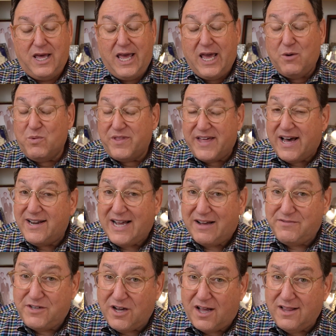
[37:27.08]
And without
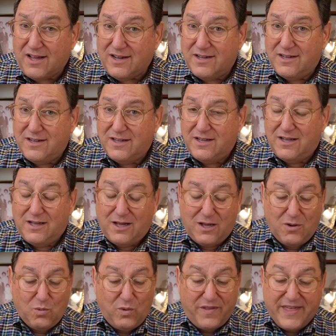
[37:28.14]
Havdalah,
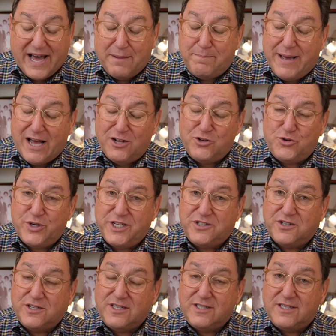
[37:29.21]
without
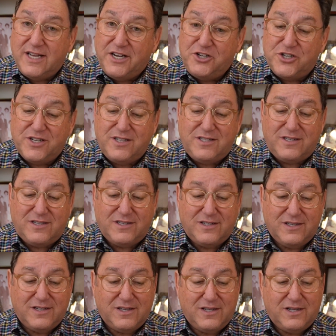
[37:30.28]
boundaries or distinctions,
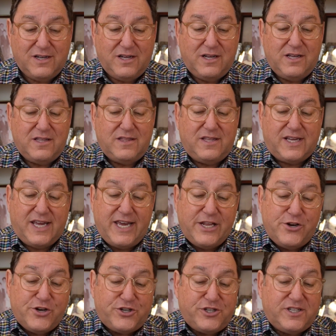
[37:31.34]
the
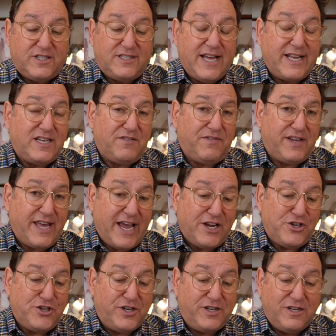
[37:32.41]
Kiddush, the
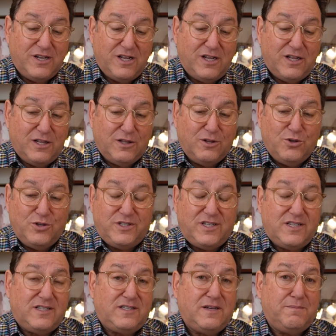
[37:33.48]
sanctification,
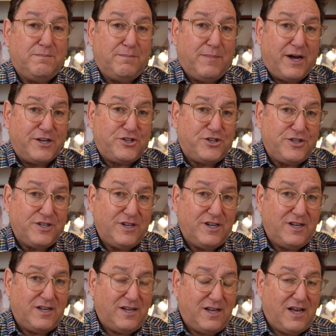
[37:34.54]
loses much
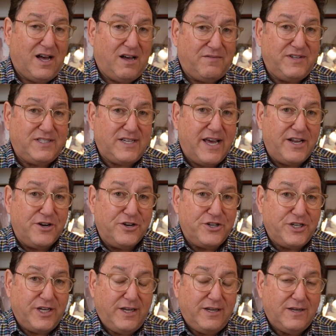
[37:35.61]
of its
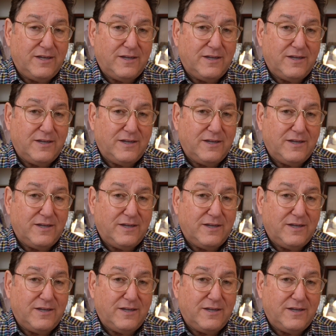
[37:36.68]
energy.